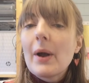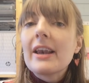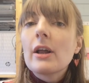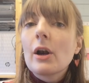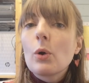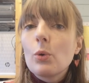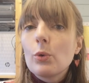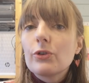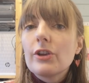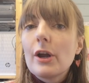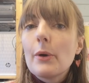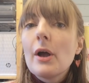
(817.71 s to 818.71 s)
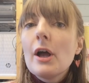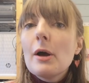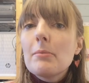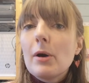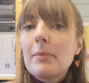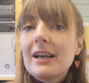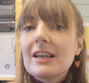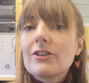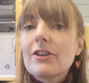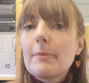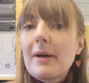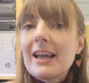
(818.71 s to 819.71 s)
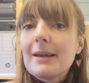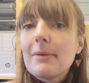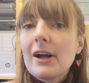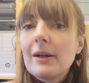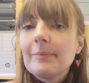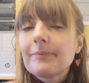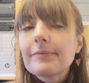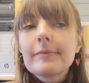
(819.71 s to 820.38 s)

and I'll also pop a link to the paper.